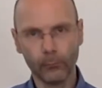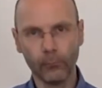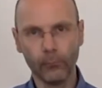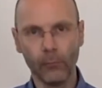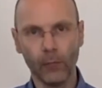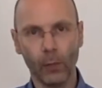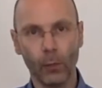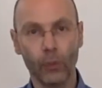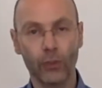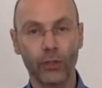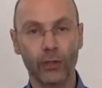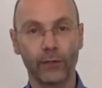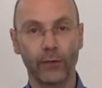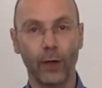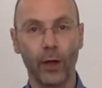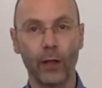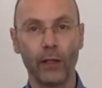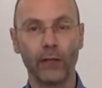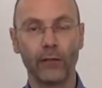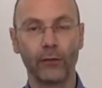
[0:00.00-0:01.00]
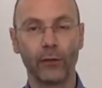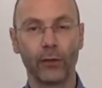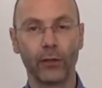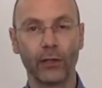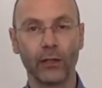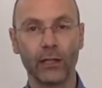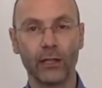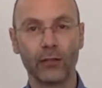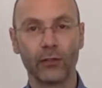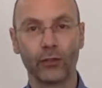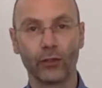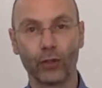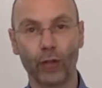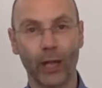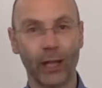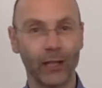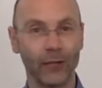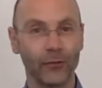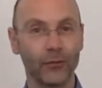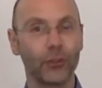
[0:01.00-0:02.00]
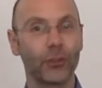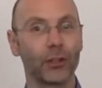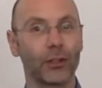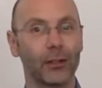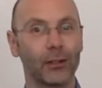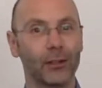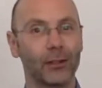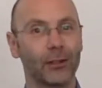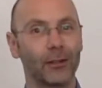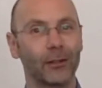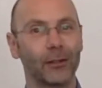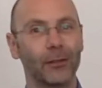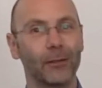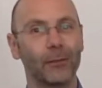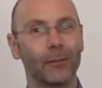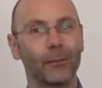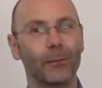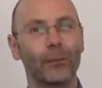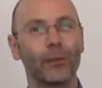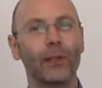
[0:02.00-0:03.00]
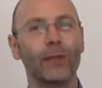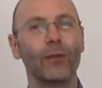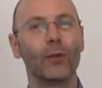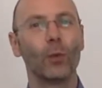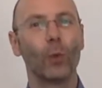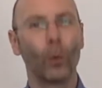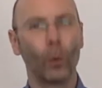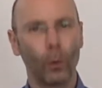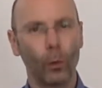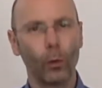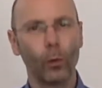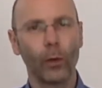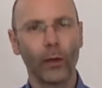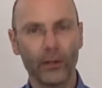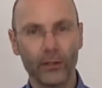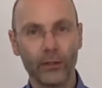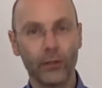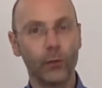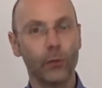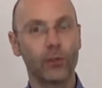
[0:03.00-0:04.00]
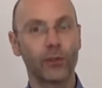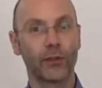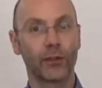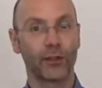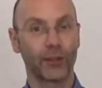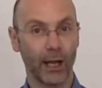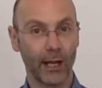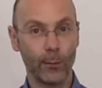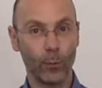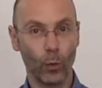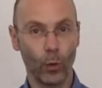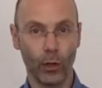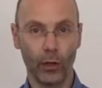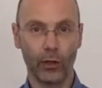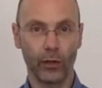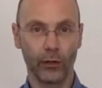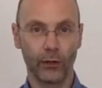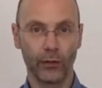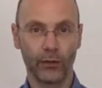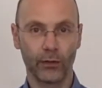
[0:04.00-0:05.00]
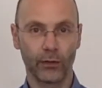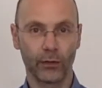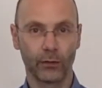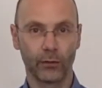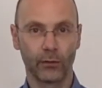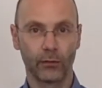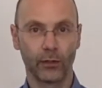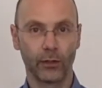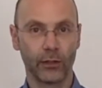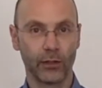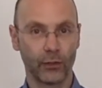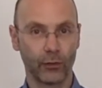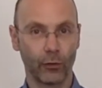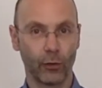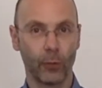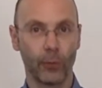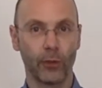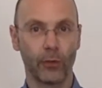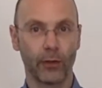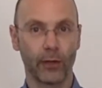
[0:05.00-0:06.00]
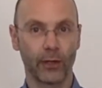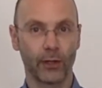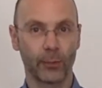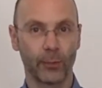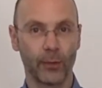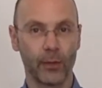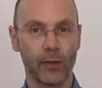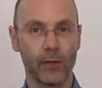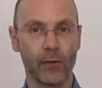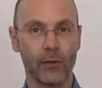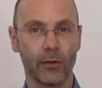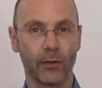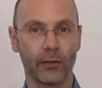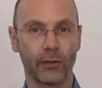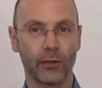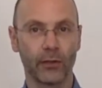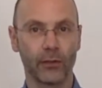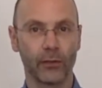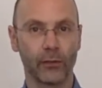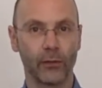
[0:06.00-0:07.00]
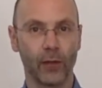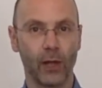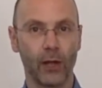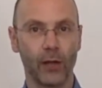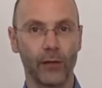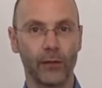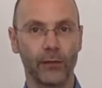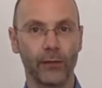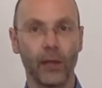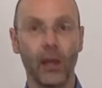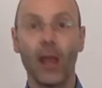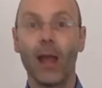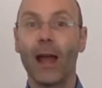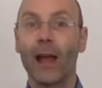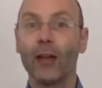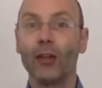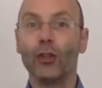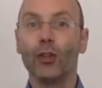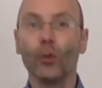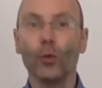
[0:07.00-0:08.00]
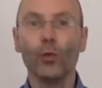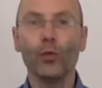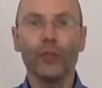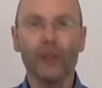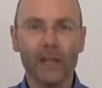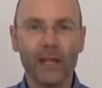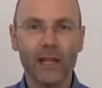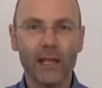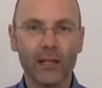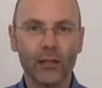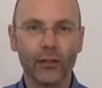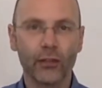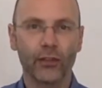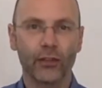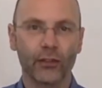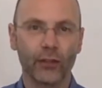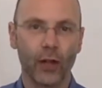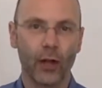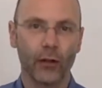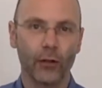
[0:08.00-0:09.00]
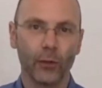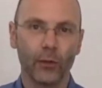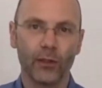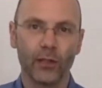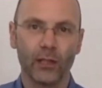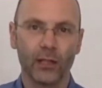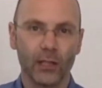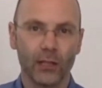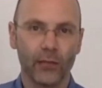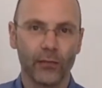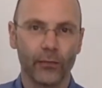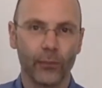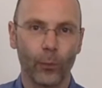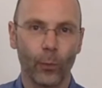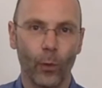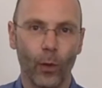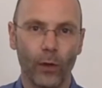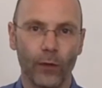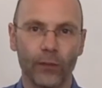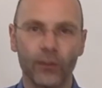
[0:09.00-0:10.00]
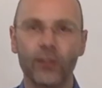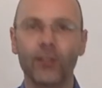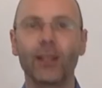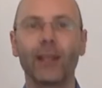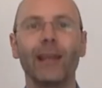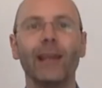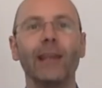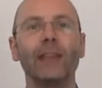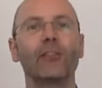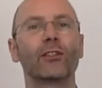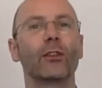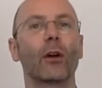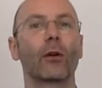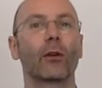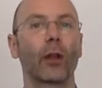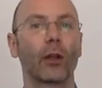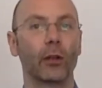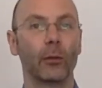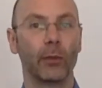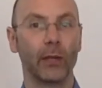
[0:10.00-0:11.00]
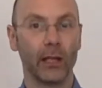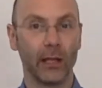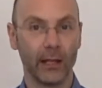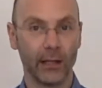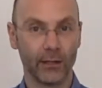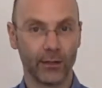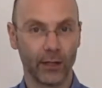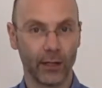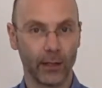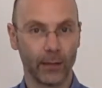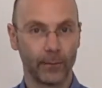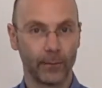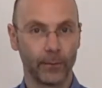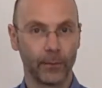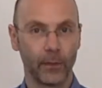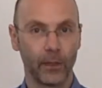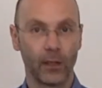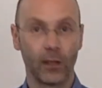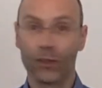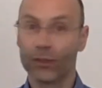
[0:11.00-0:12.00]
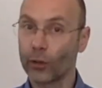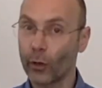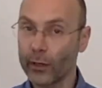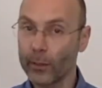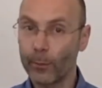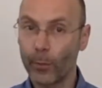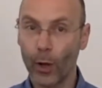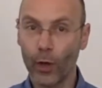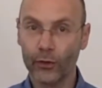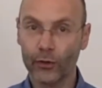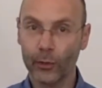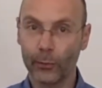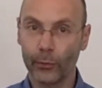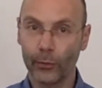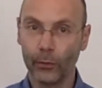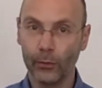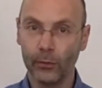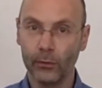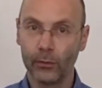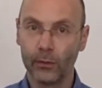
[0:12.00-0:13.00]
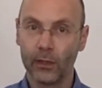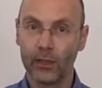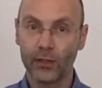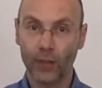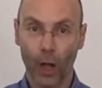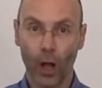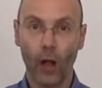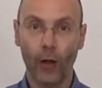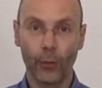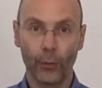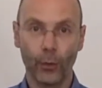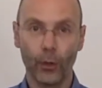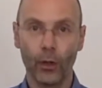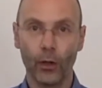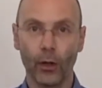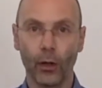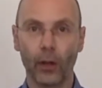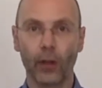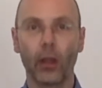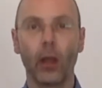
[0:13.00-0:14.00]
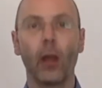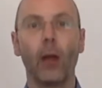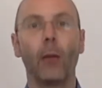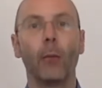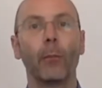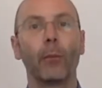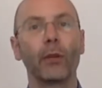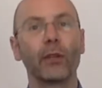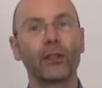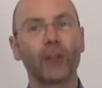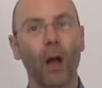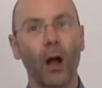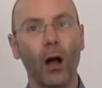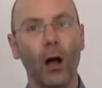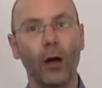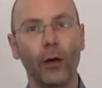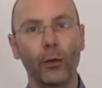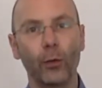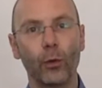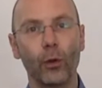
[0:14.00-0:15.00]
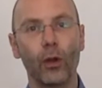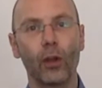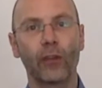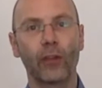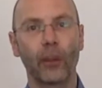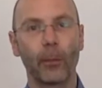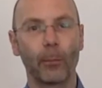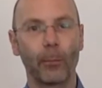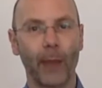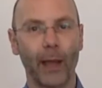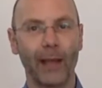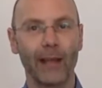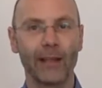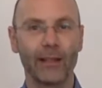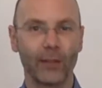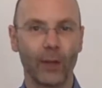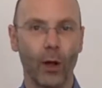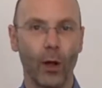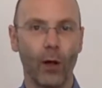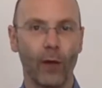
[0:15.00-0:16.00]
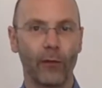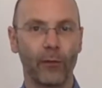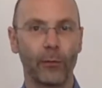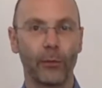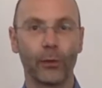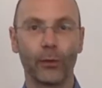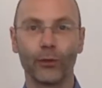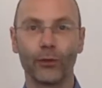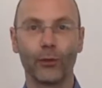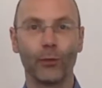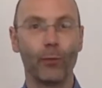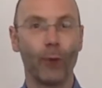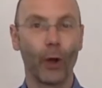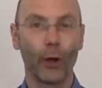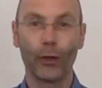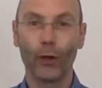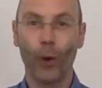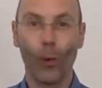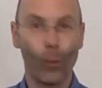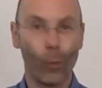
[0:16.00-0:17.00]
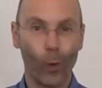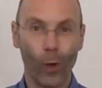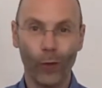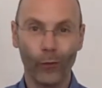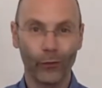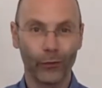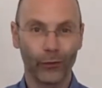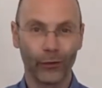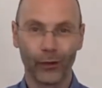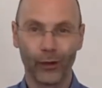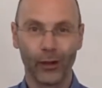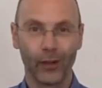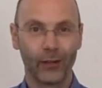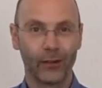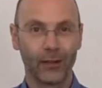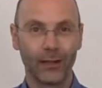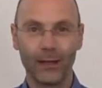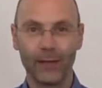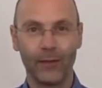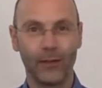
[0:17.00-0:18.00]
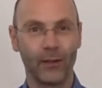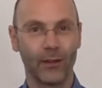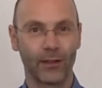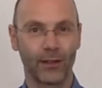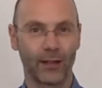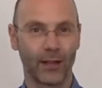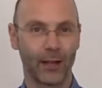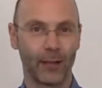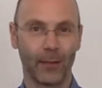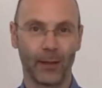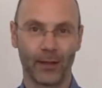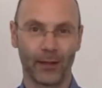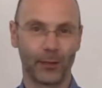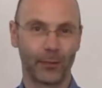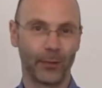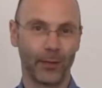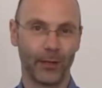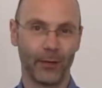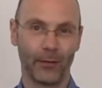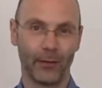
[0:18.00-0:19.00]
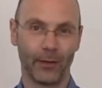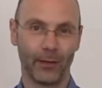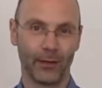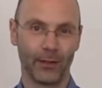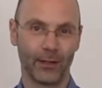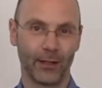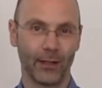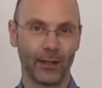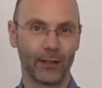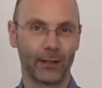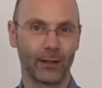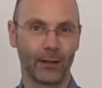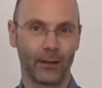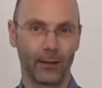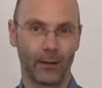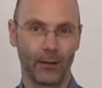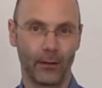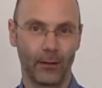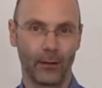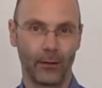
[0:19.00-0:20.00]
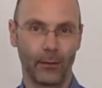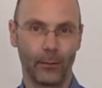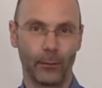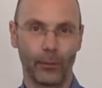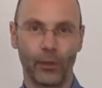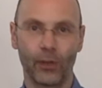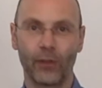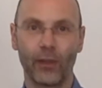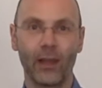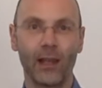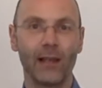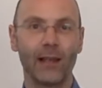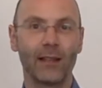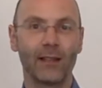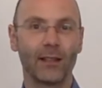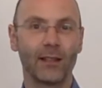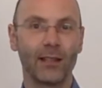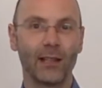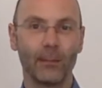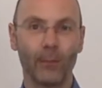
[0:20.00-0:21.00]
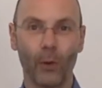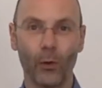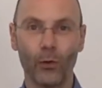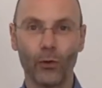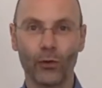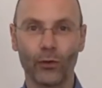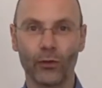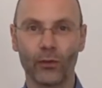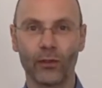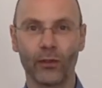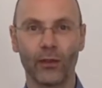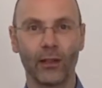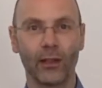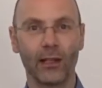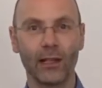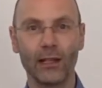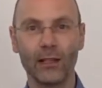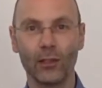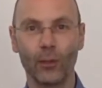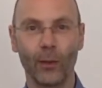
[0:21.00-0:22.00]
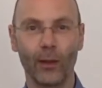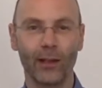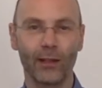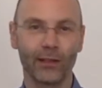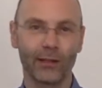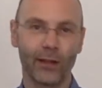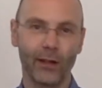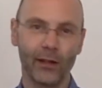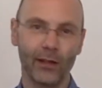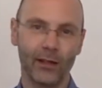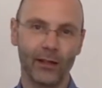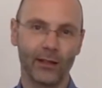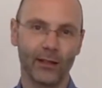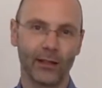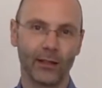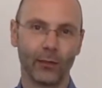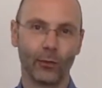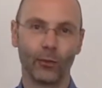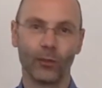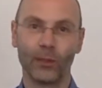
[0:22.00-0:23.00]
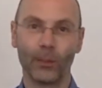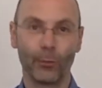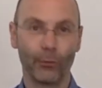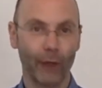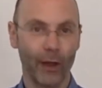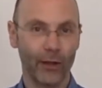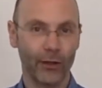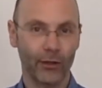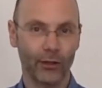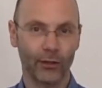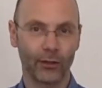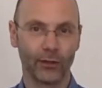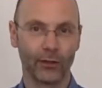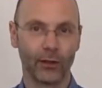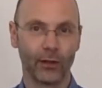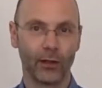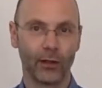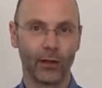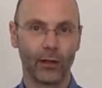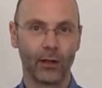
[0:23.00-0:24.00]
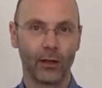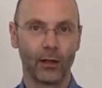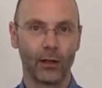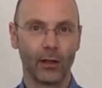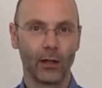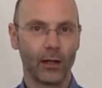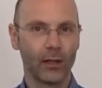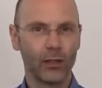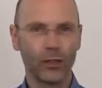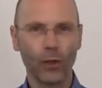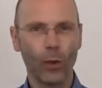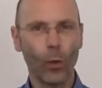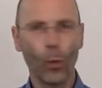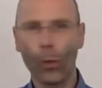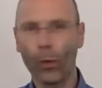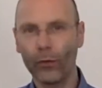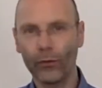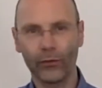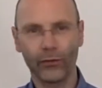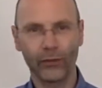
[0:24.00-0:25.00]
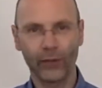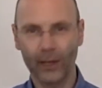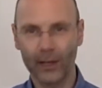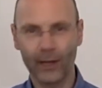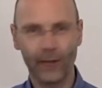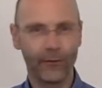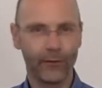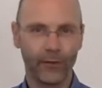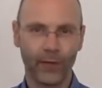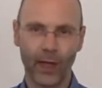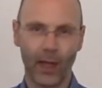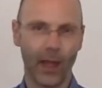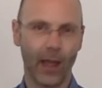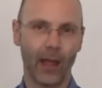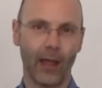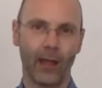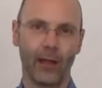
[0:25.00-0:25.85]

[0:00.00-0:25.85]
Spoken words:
Which is fine if nothing needs to change, but if you always use the same words to describe your experiences of life, and you need to start using different ones, it's not going to be easy. It's not impossible, it's hard work, but it's hard work that pays off because you might not want to live in the same experiences because they elicit emotions that lead to anxiety or depression, and you don't want to live there.